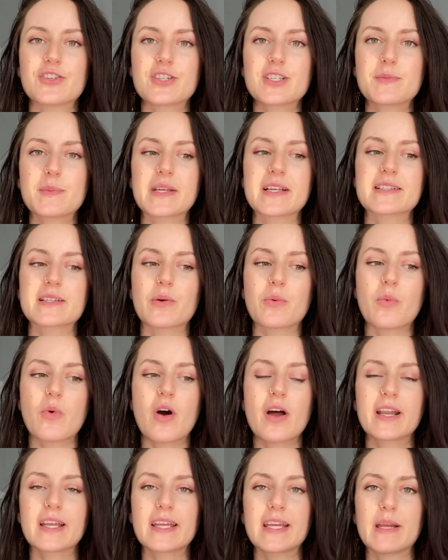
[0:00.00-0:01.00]
just because I
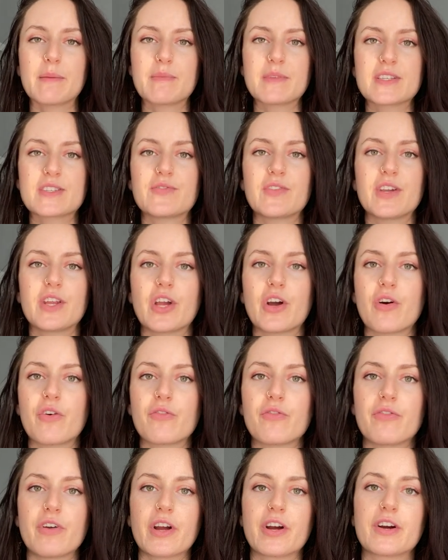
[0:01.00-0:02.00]
wanna keep this video
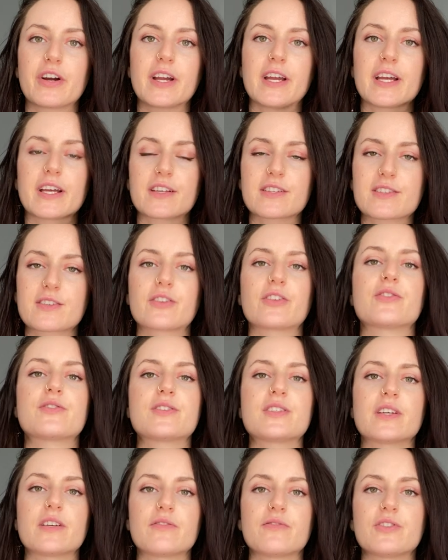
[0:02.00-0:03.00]
very
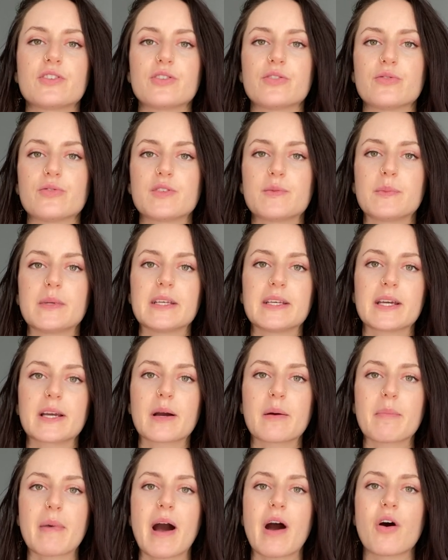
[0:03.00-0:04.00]
exclusive to
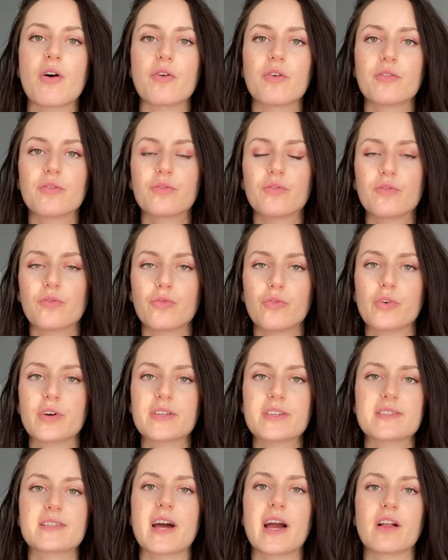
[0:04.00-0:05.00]
speaking about
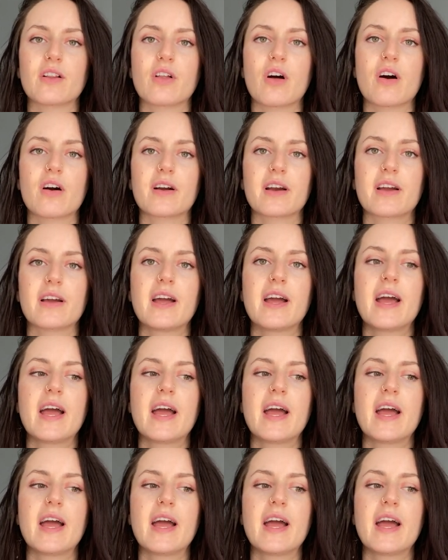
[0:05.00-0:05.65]
voice dialogue.